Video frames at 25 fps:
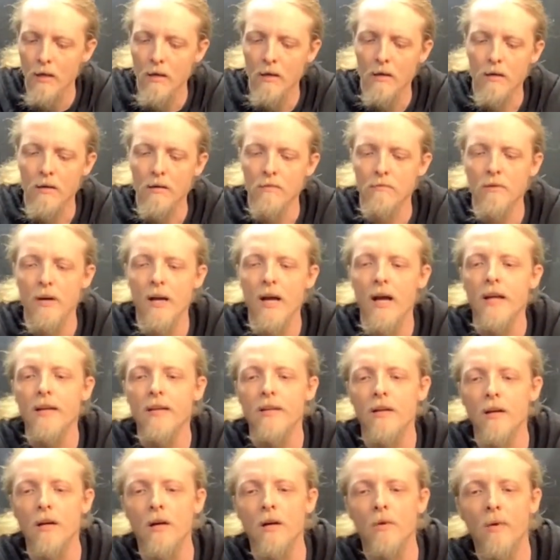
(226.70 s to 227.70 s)
All right,
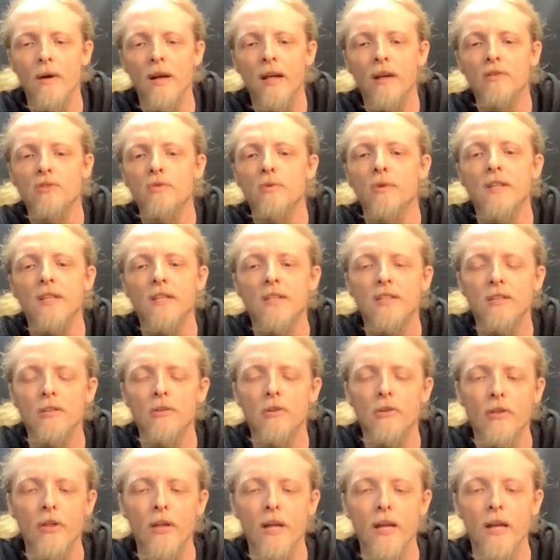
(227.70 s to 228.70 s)
what else with this
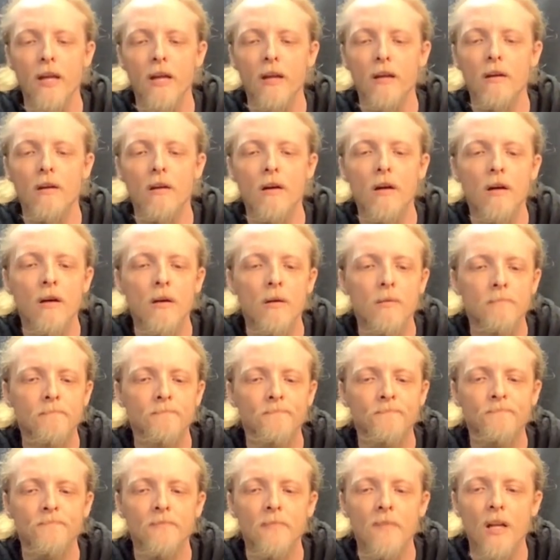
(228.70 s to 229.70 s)
little thing?
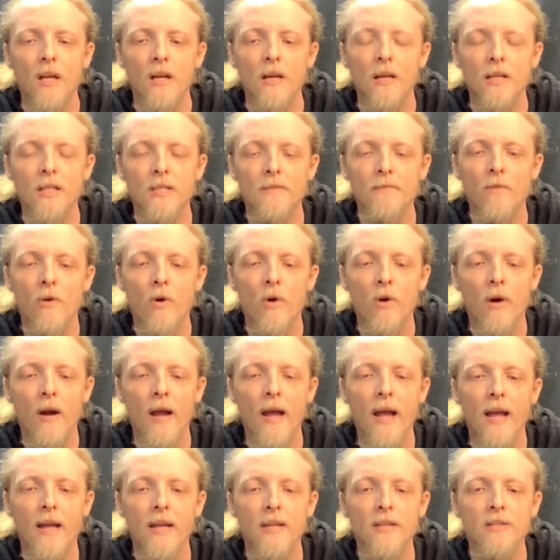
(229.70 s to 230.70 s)
As far
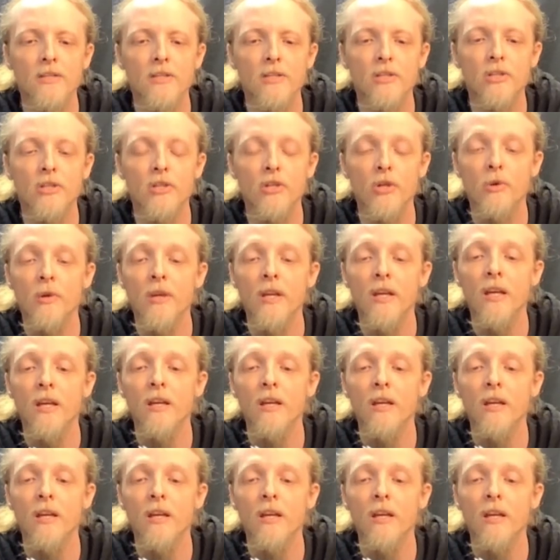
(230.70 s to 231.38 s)
as shooting